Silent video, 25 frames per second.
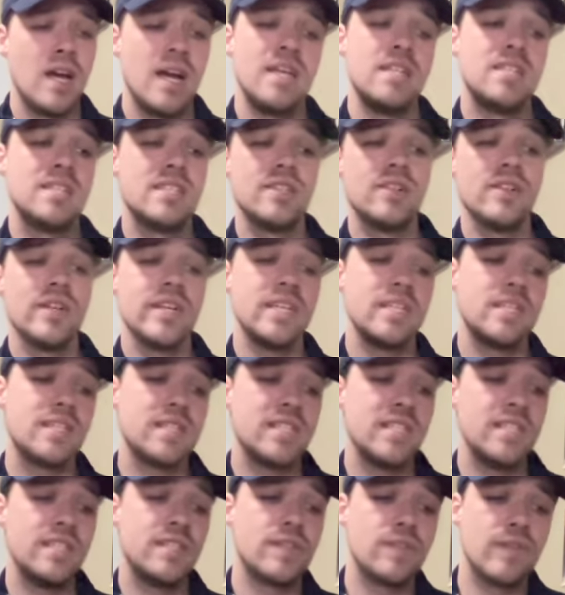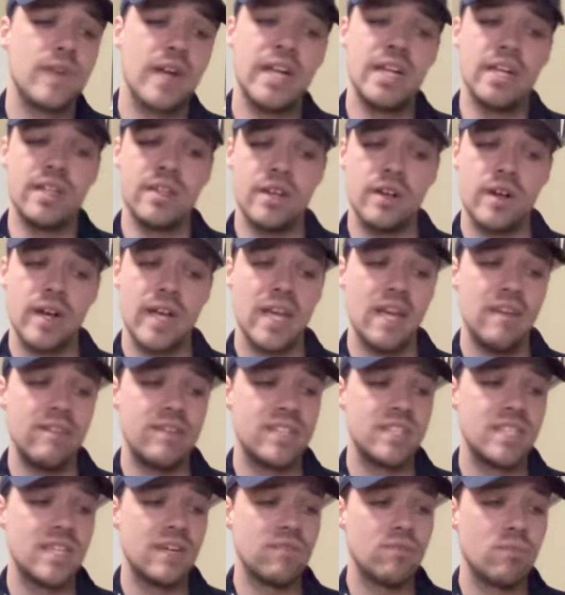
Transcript: It still gets a decent rating though. I gave it a